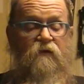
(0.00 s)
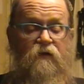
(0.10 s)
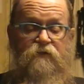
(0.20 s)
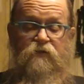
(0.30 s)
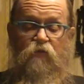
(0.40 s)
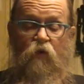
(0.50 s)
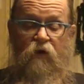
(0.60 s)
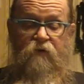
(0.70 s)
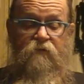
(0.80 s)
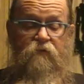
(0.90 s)
It's just
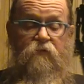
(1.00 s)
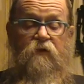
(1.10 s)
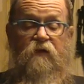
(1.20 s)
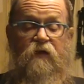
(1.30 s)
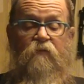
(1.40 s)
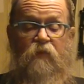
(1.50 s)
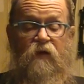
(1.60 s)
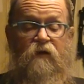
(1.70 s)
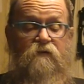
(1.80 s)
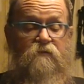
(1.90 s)
one really
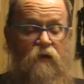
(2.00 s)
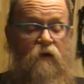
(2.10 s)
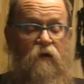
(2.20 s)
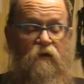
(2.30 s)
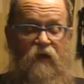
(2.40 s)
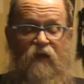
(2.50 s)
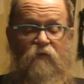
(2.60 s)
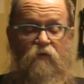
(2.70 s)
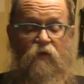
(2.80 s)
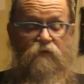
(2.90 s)
big, long
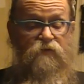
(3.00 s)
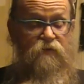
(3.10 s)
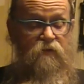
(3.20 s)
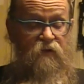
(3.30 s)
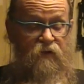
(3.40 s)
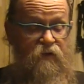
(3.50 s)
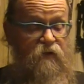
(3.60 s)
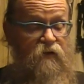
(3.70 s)
Amy Rose story.